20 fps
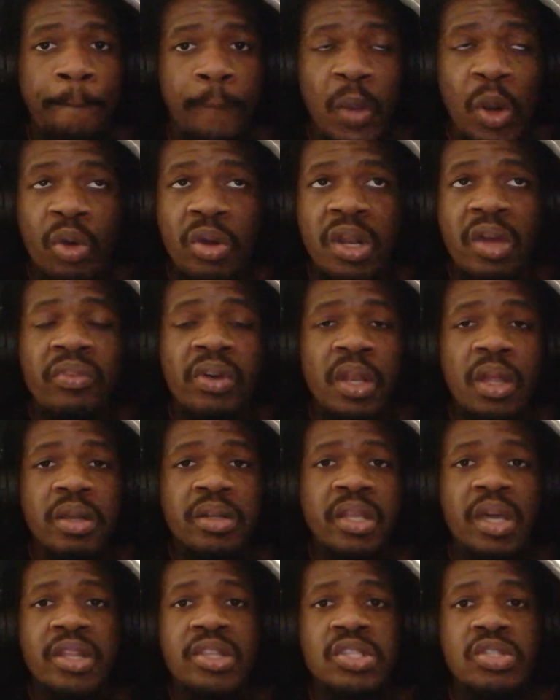We're going to have a
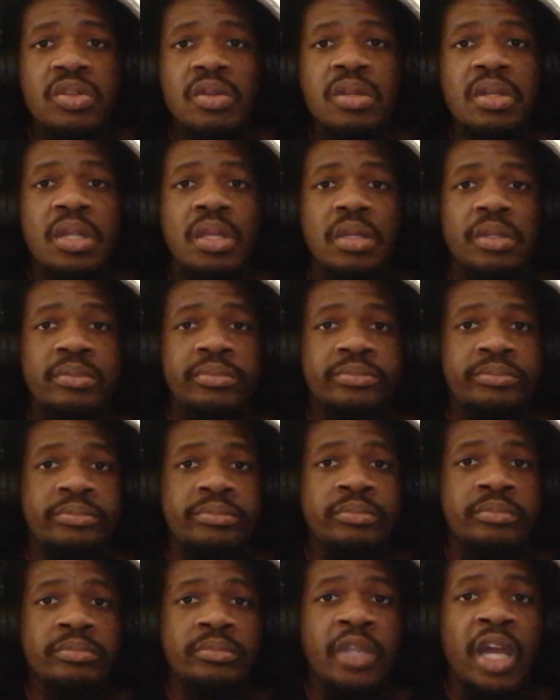long day on Sunday,
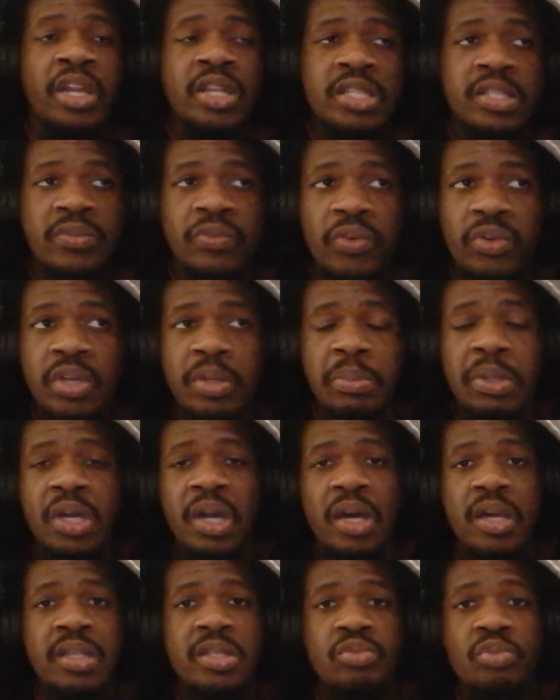and it's funny
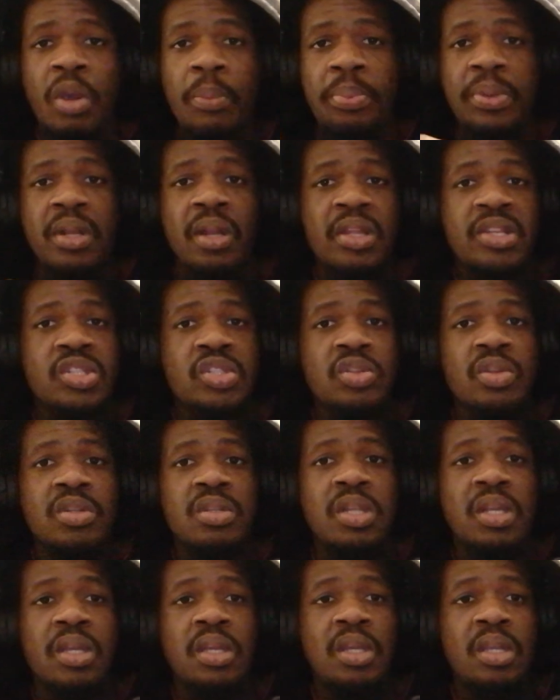because we're playing on
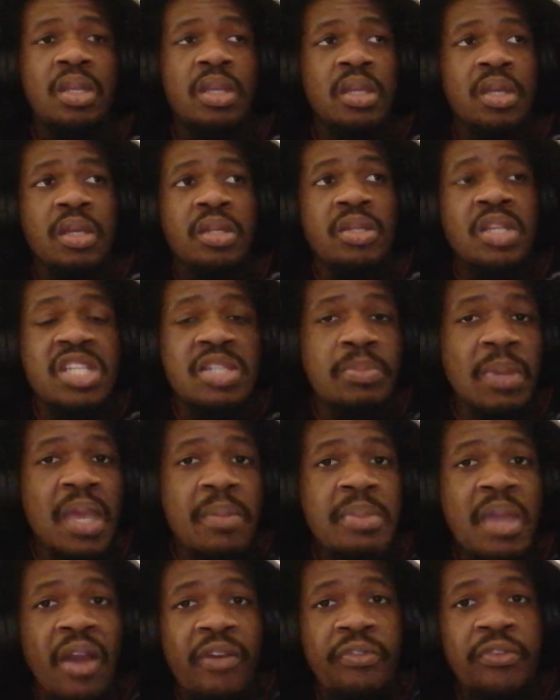Sunday. This may
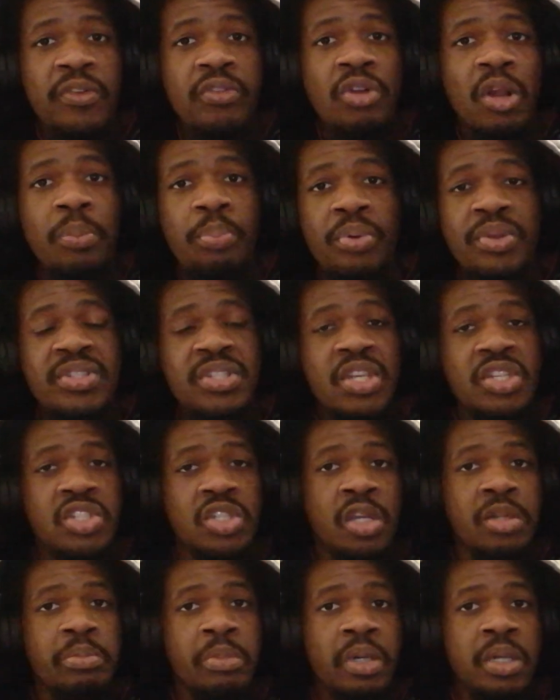be a funeral
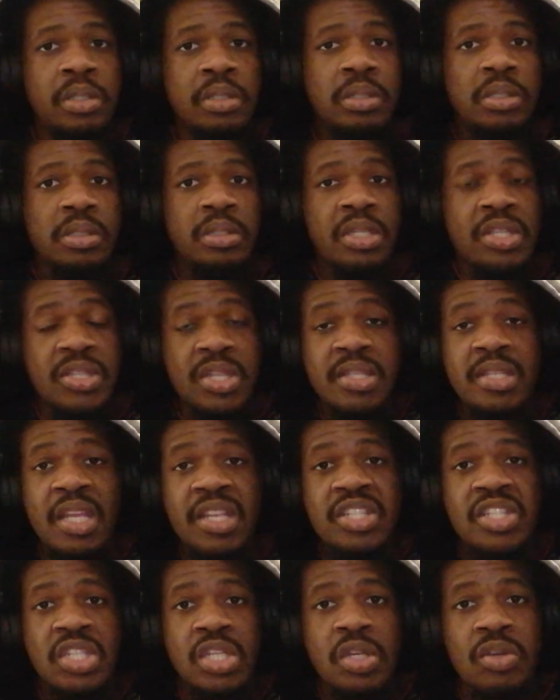procession, man. This is
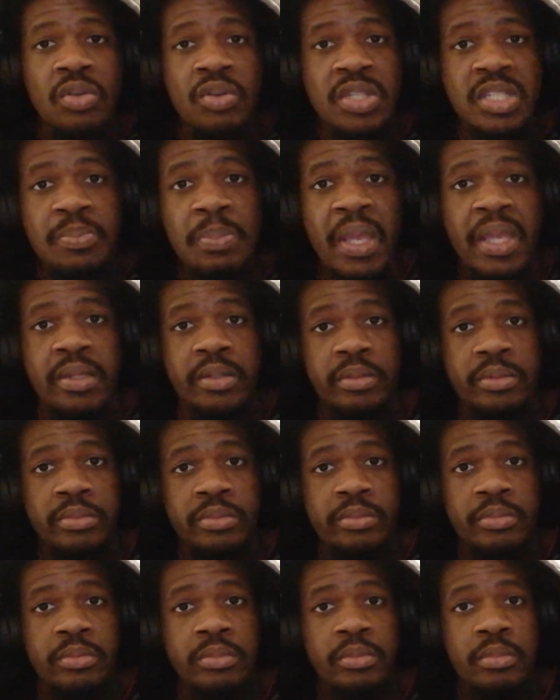a serious bet
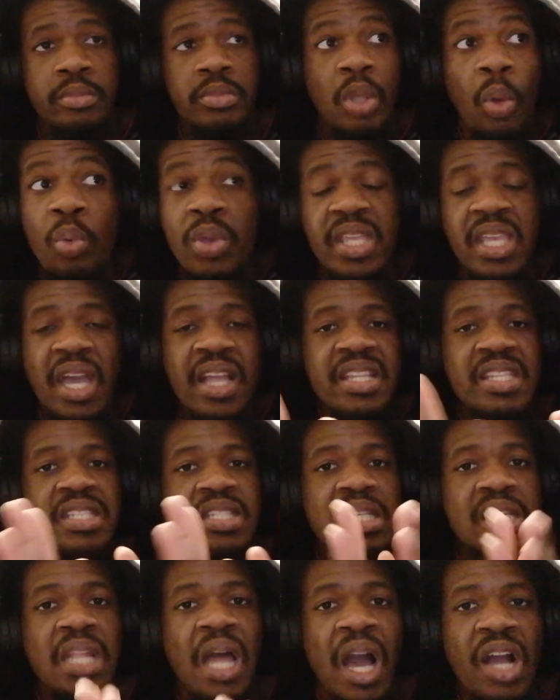that we can
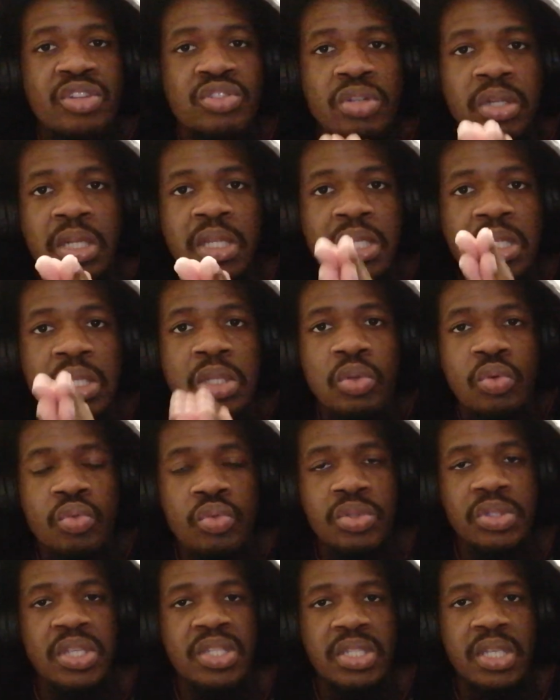still actually
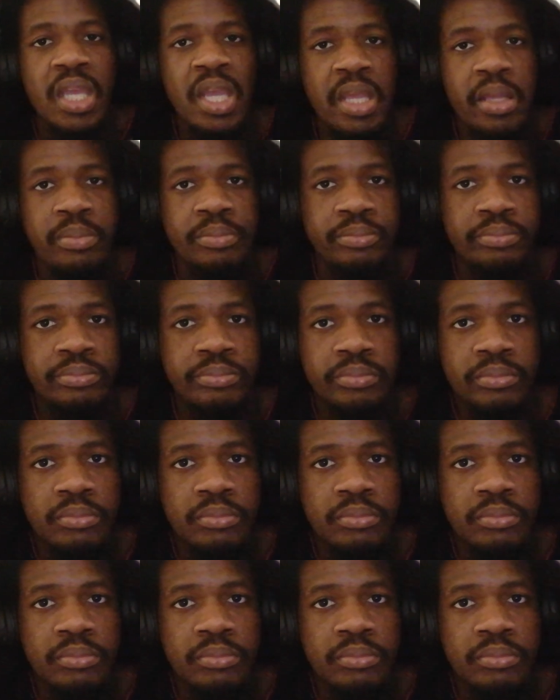lose this game.